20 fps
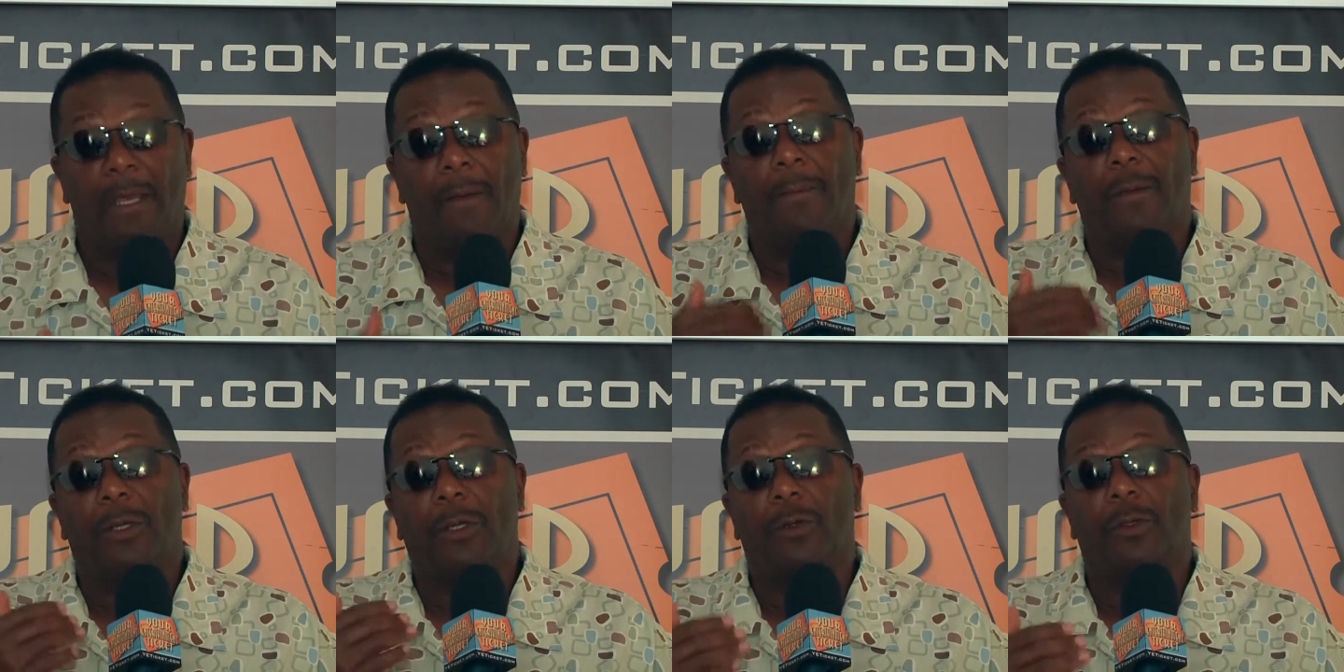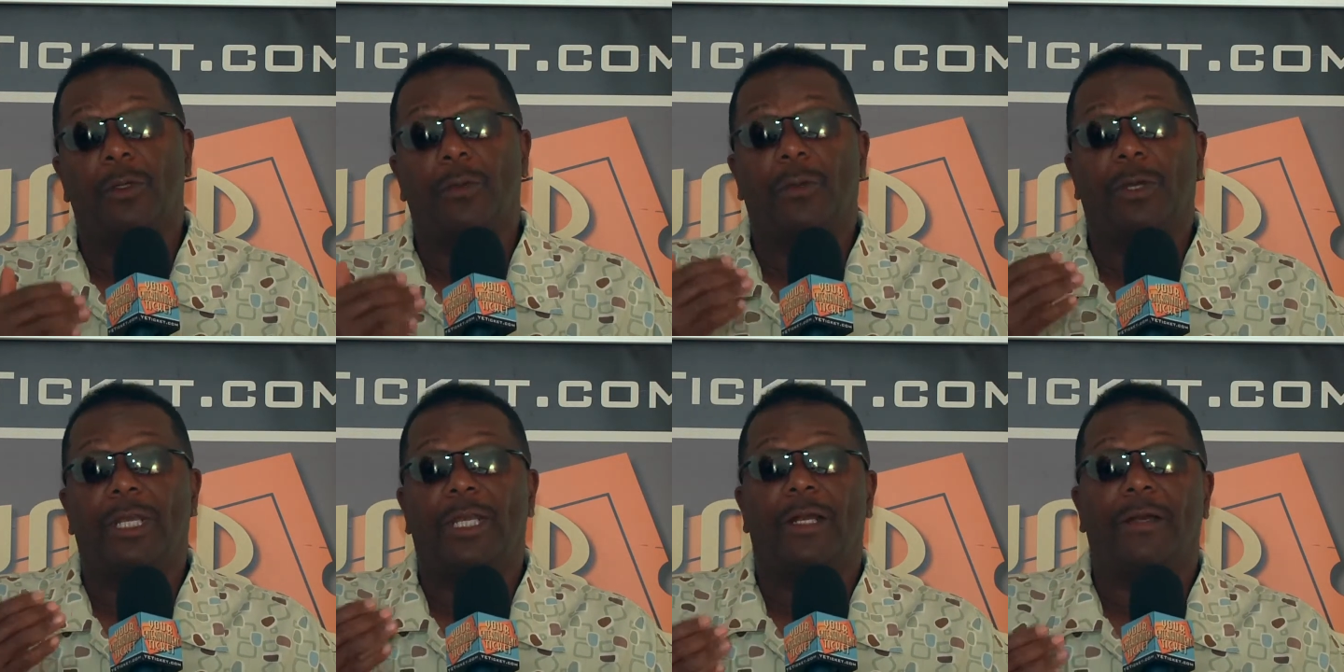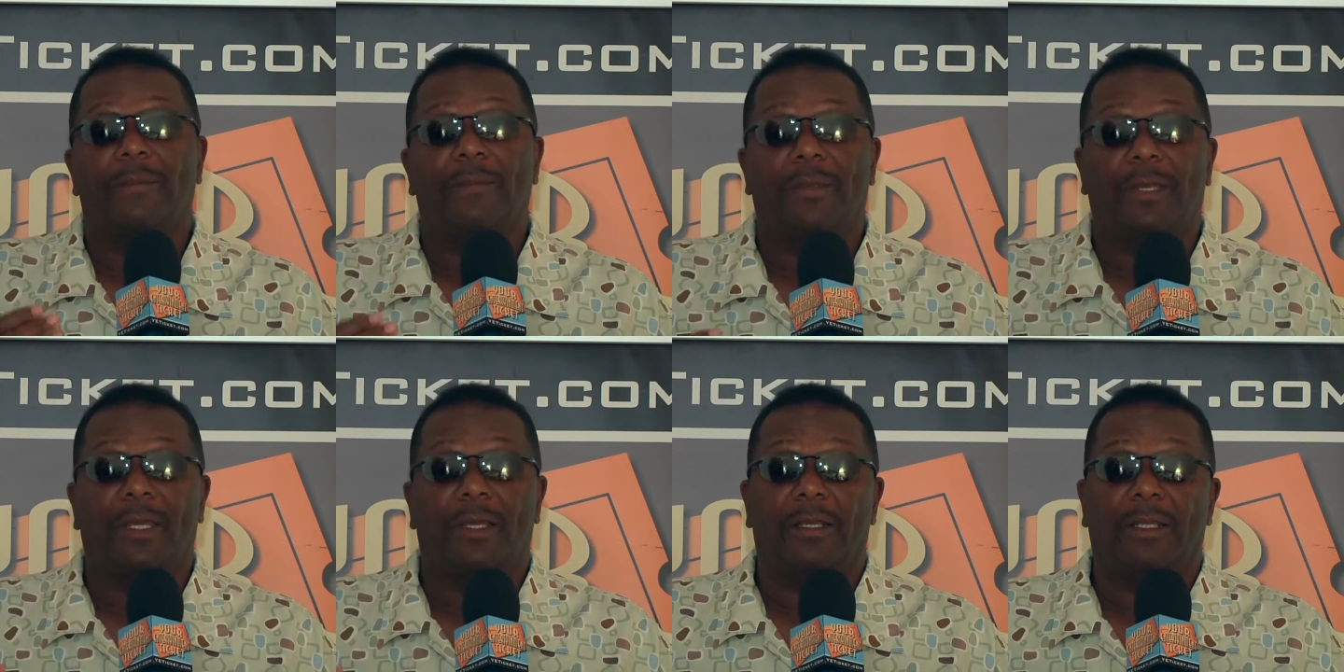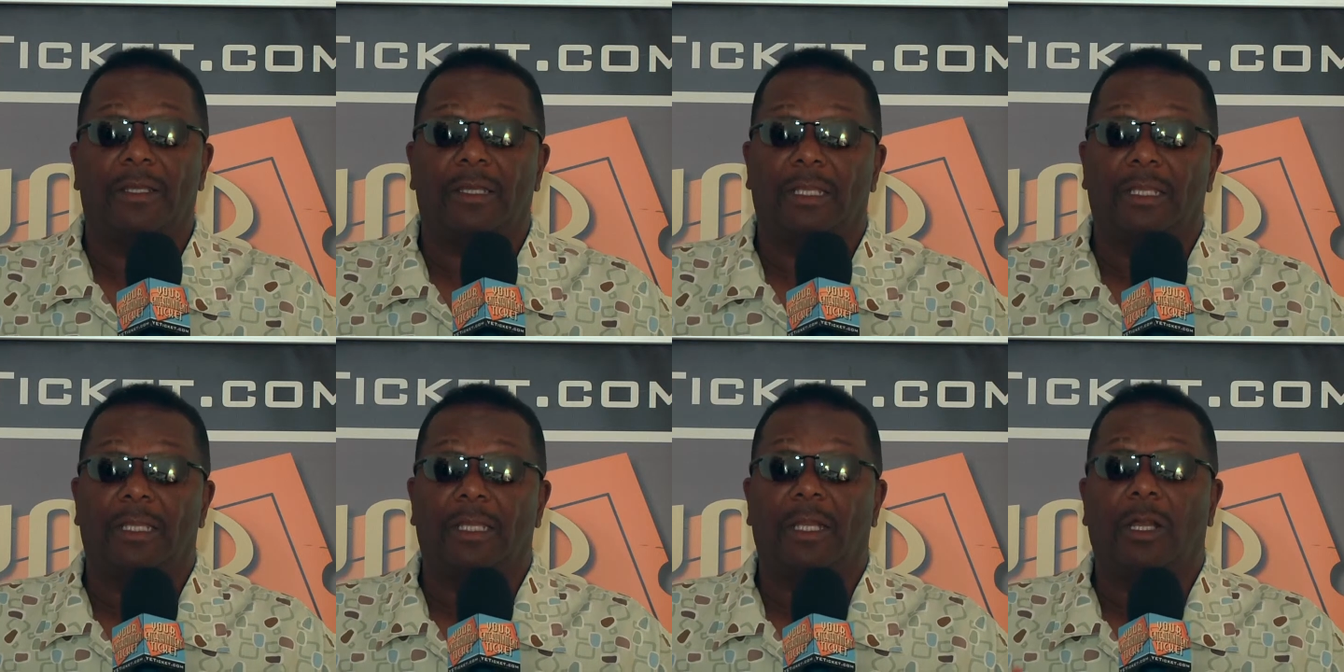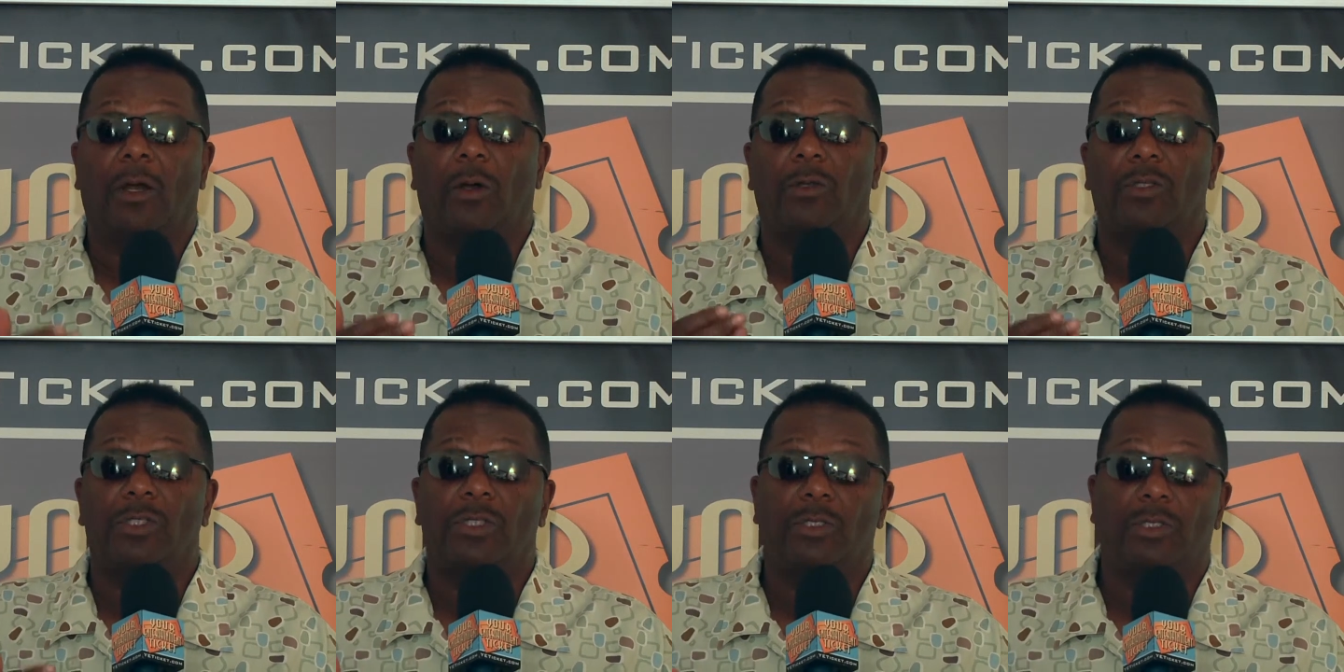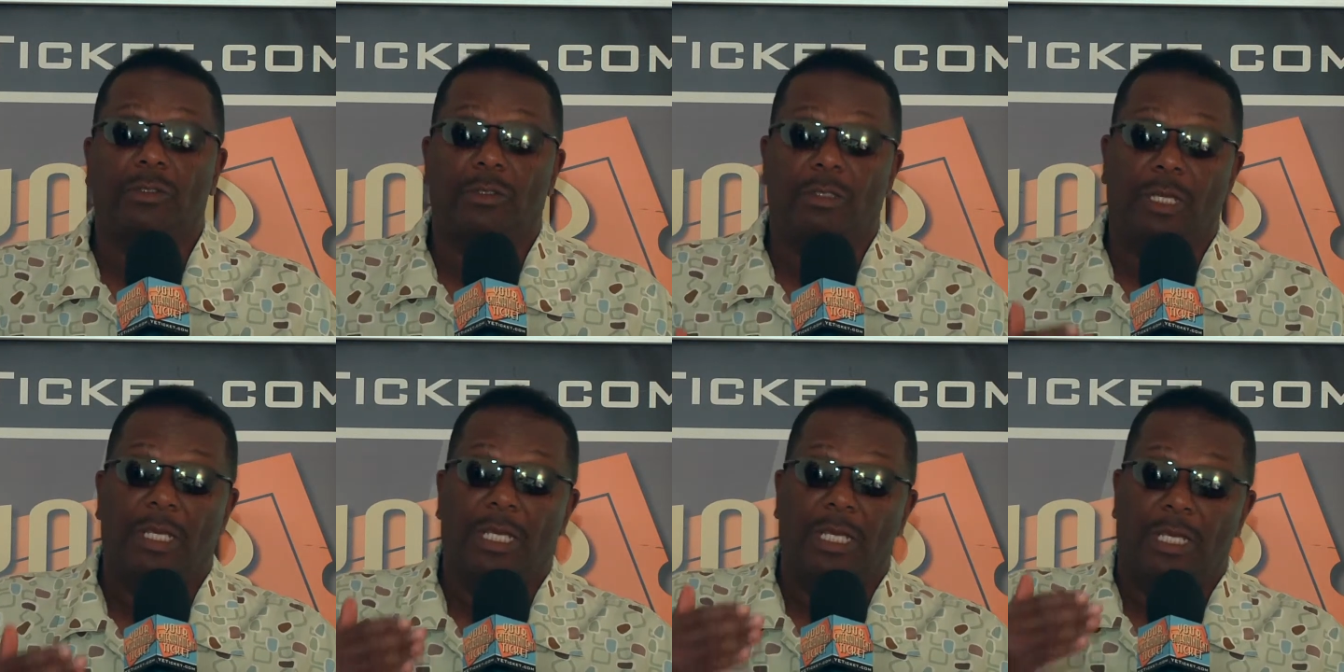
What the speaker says: But on the way up there, it goes to